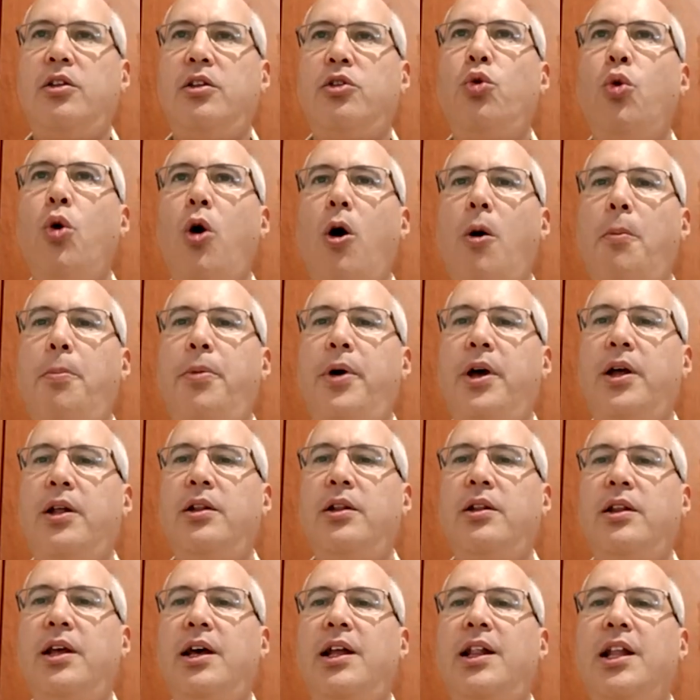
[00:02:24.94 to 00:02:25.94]
to
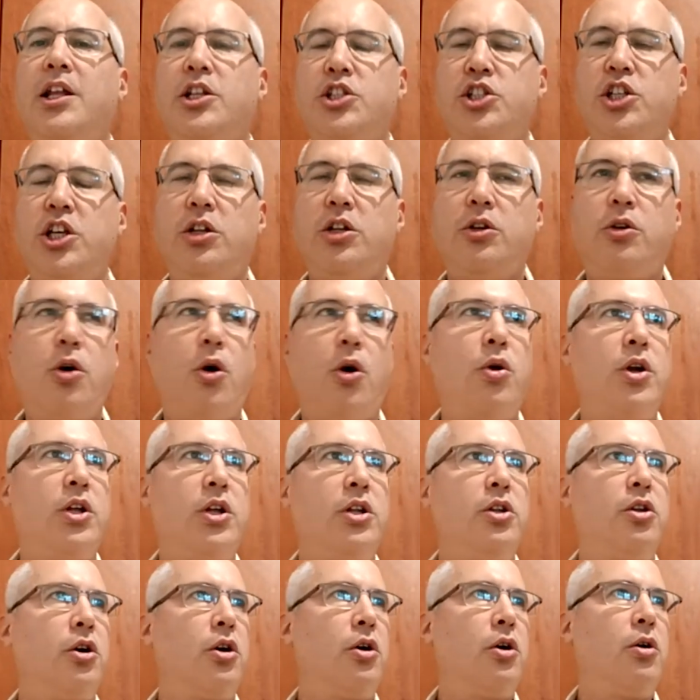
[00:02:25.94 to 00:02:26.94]
open the Lachin
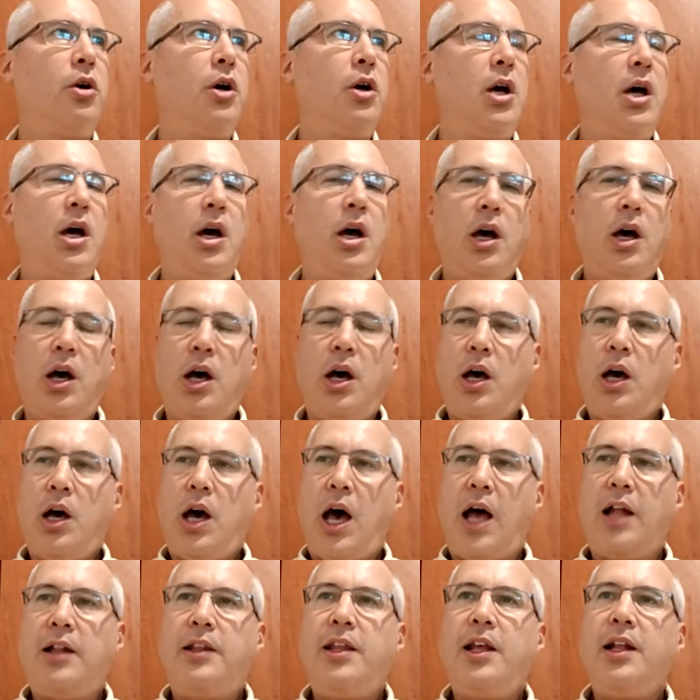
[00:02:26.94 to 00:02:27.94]
corridor.
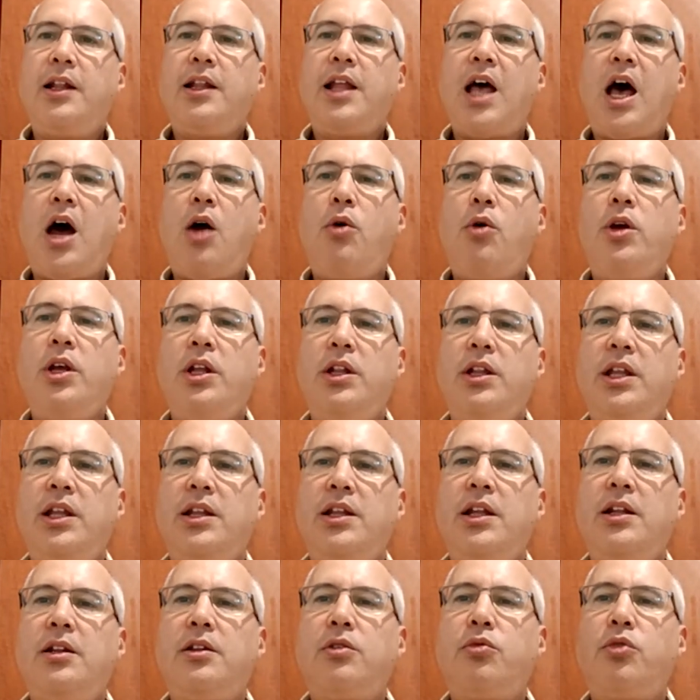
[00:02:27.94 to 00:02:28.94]
Until now, he
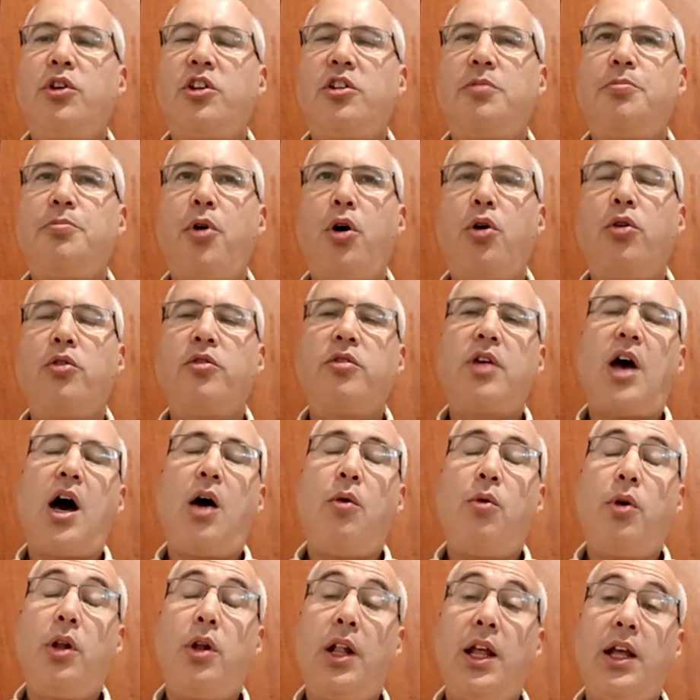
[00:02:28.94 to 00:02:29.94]
didn't respond to
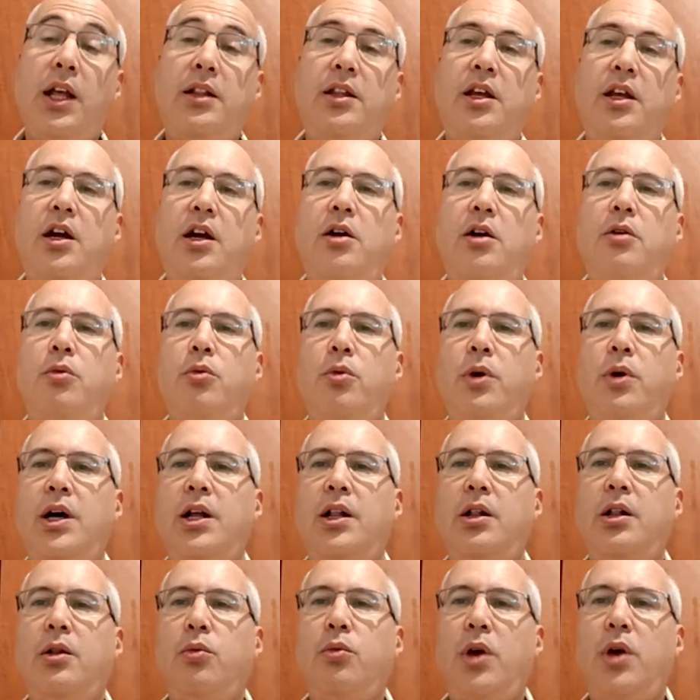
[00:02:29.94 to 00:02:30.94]
our letter.
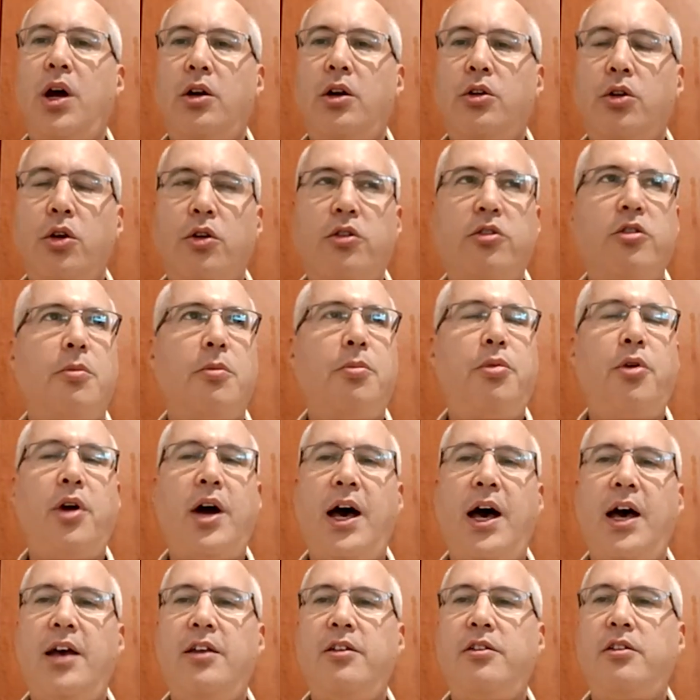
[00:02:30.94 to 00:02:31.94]
Well, we are not
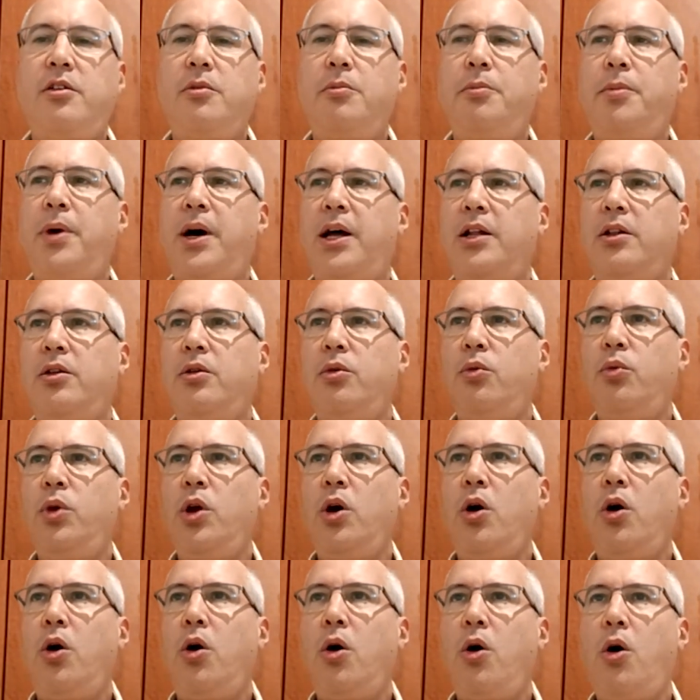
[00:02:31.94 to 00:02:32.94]
surprised, but
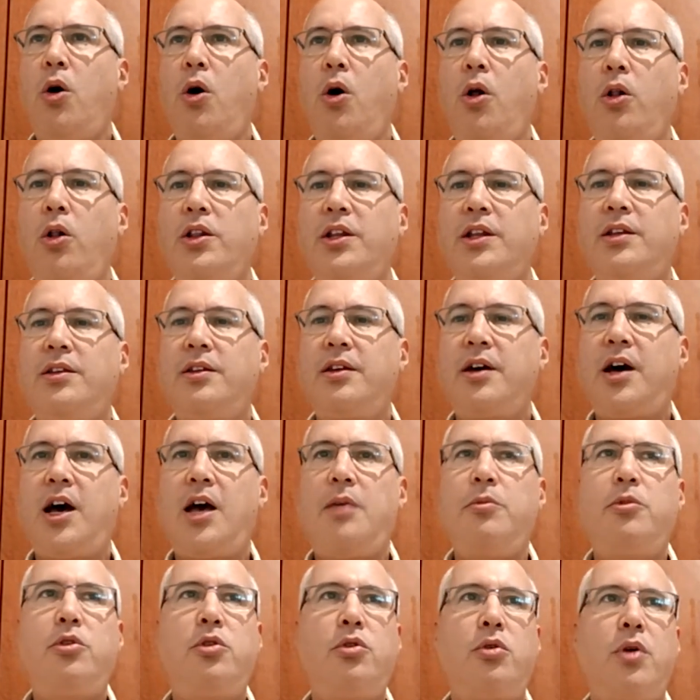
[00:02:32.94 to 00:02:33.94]
we all the
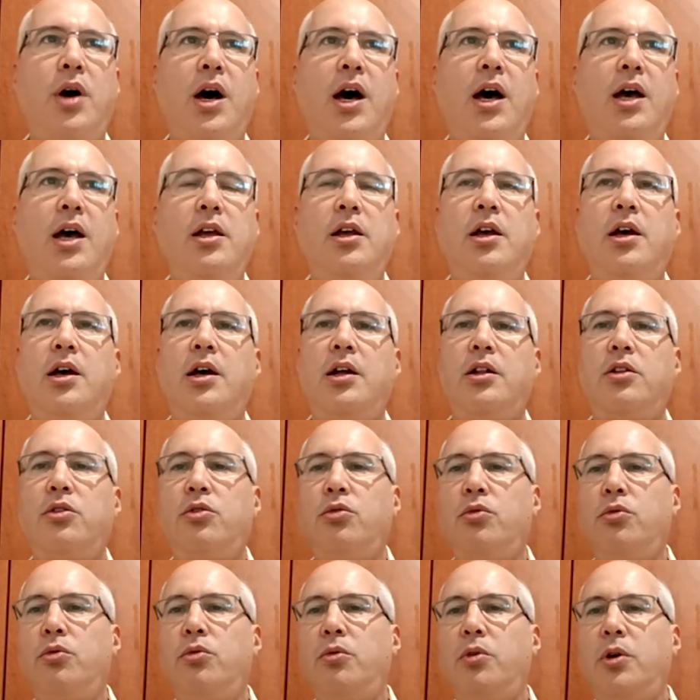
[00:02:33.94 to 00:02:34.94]
time try
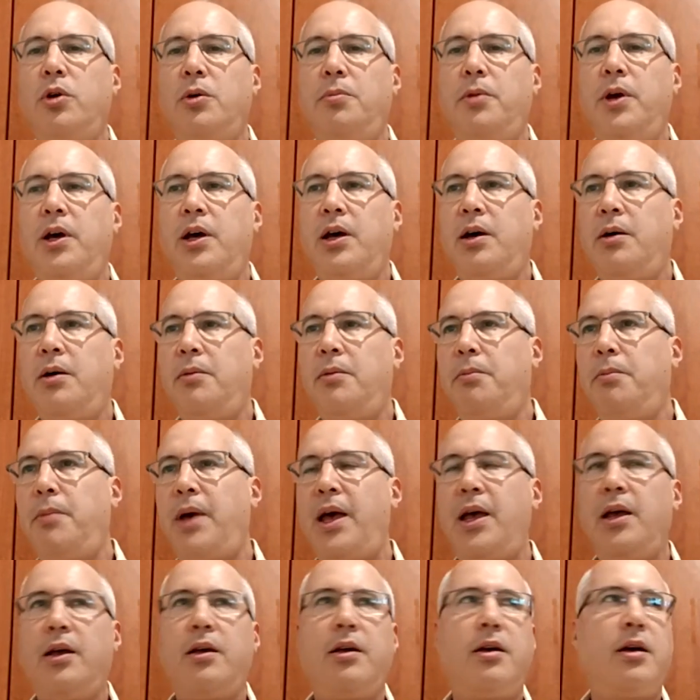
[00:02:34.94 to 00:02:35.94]
to
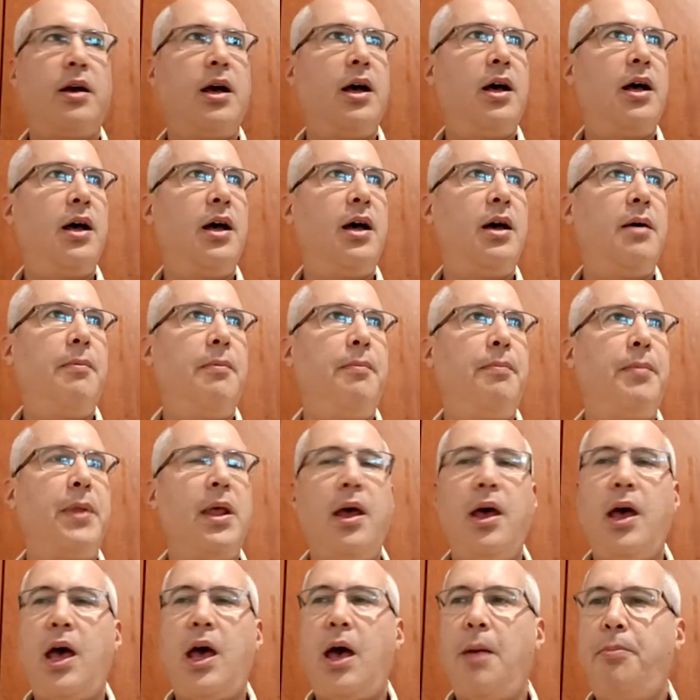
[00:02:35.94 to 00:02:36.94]
make
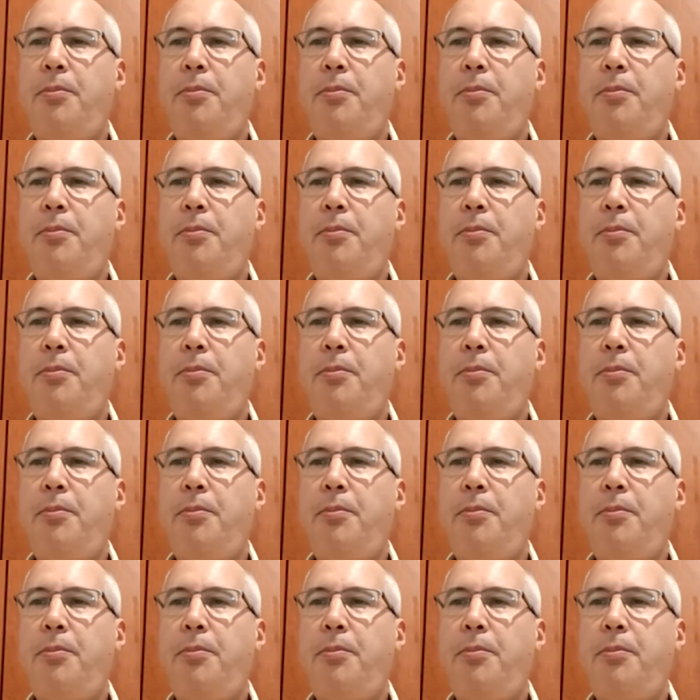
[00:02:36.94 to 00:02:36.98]
a